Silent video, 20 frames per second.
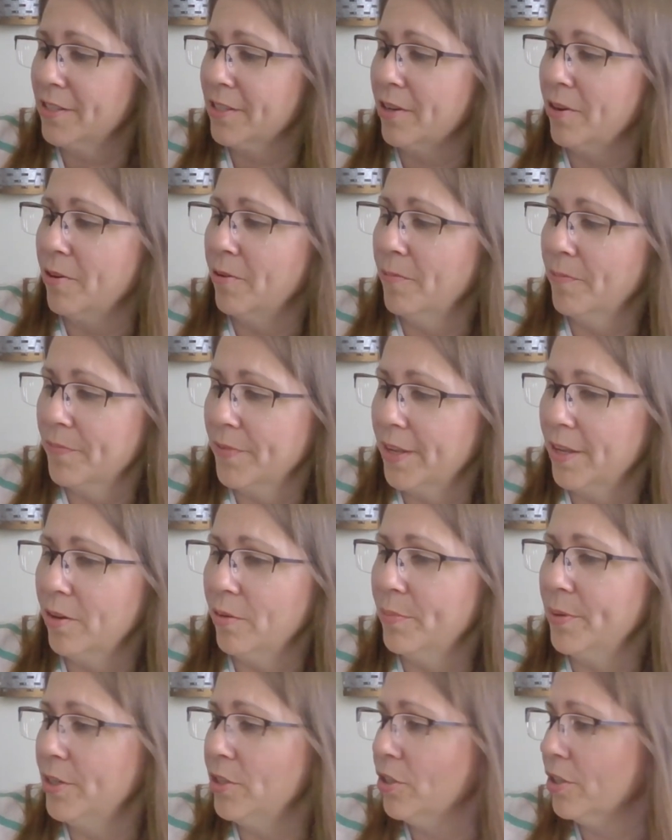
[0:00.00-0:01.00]
So
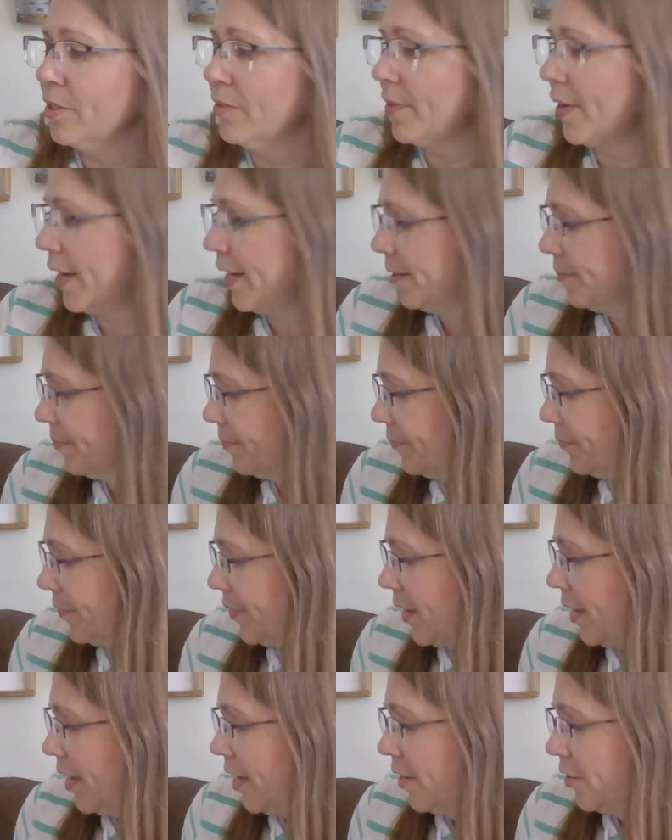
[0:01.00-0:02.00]
it'll be just fine.
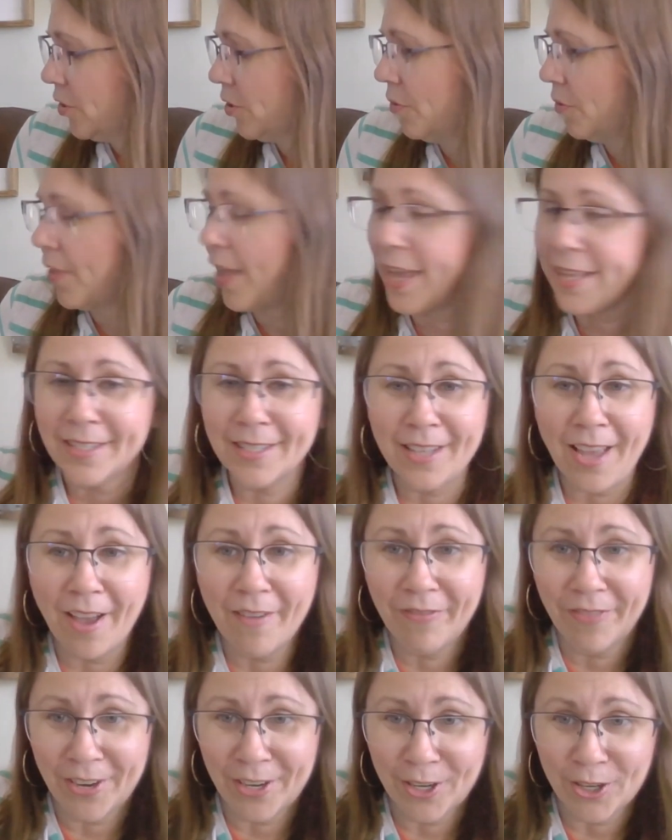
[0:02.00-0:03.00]
So that's
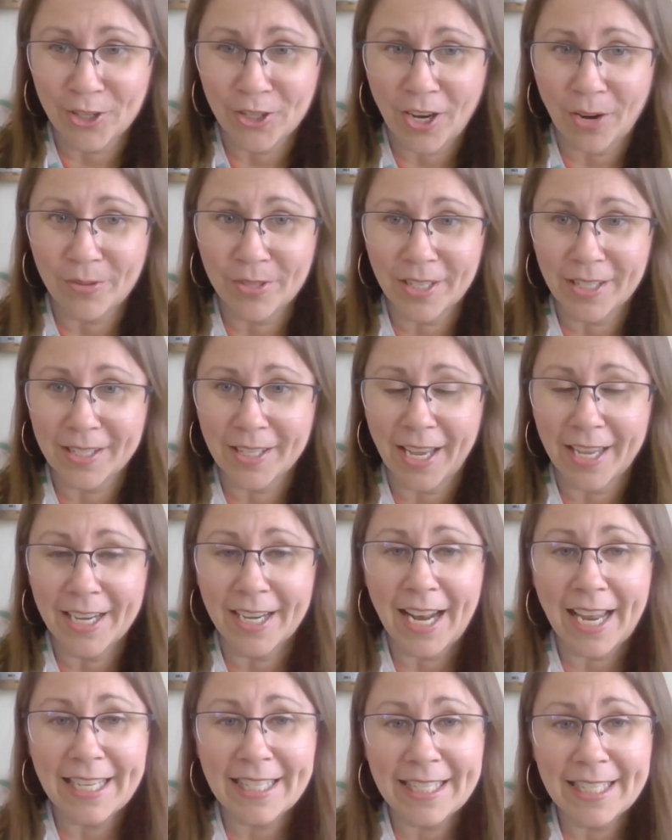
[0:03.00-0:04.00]
a finish. I was
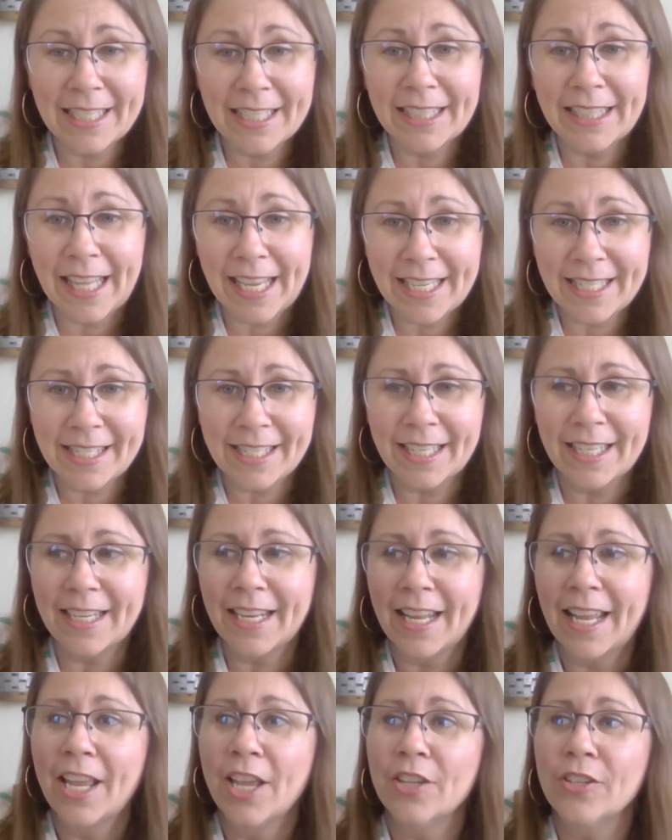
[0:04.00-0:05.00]
excited. I did lace it.
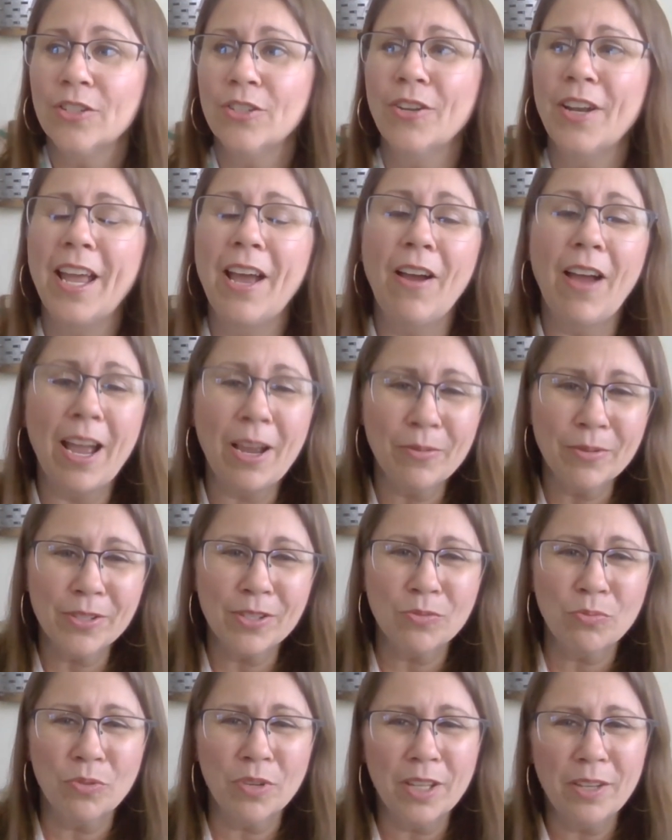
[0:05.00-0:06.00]
So now I
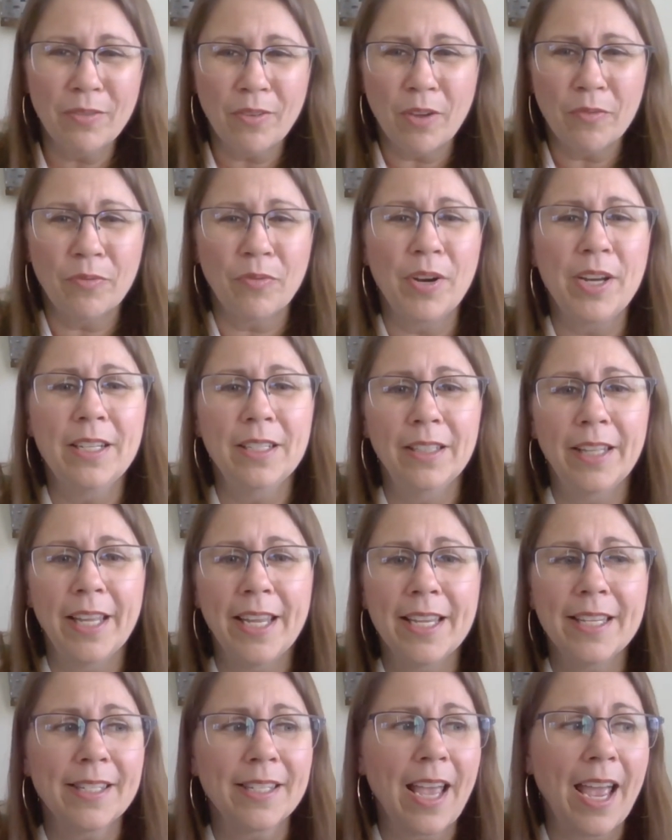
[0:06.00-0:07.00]
was really afraid to
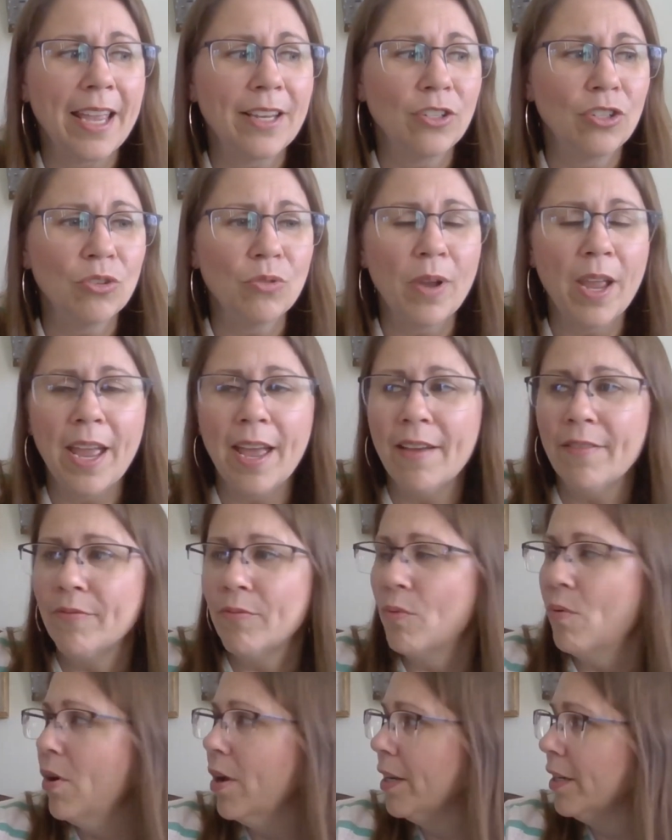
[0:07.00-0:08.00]
lace. I do have
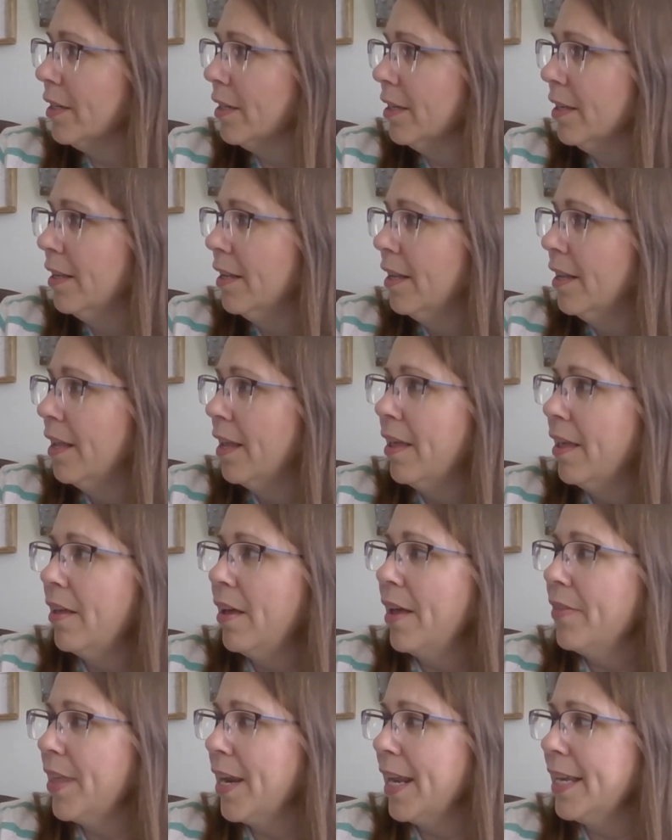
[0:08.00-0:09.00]
one
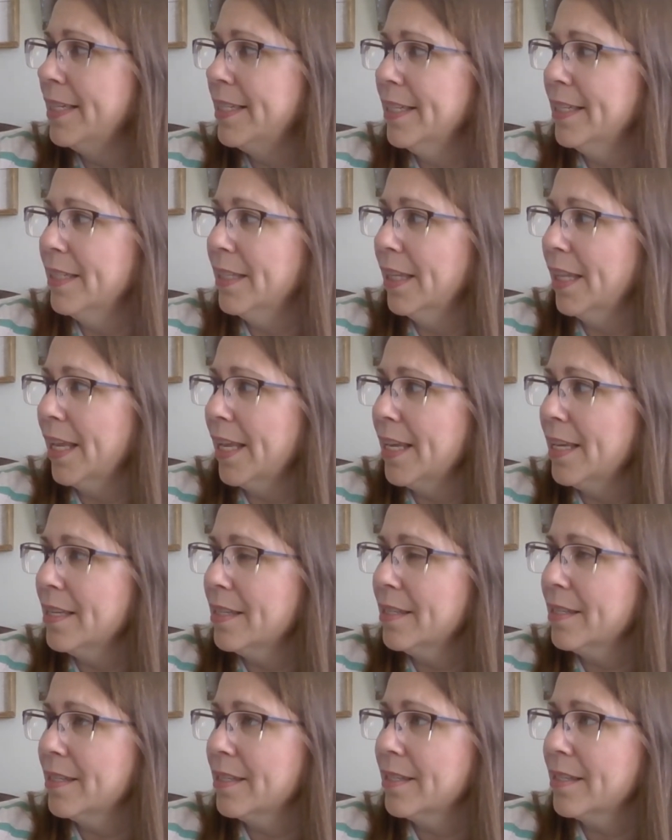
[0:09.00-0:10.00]
that I did
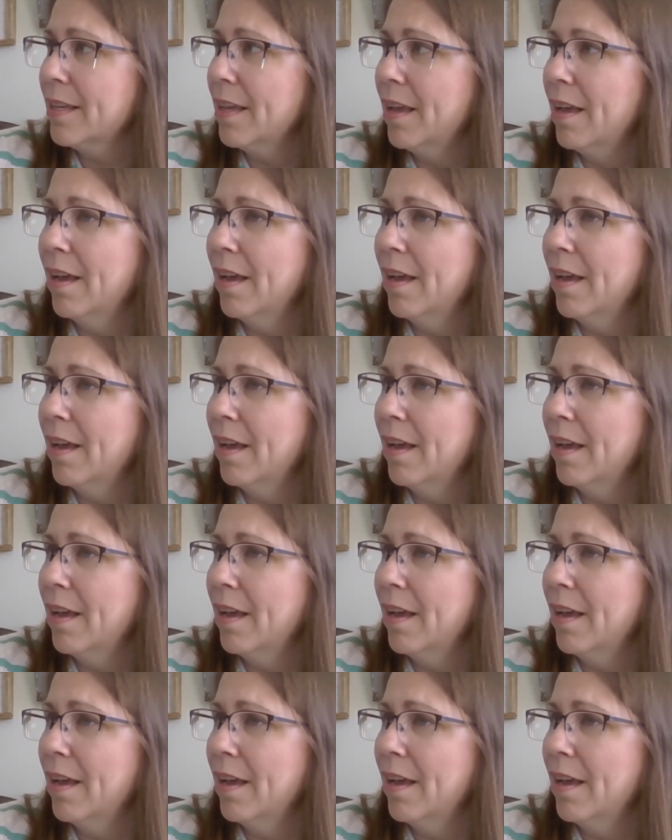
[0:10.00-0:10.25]
lace.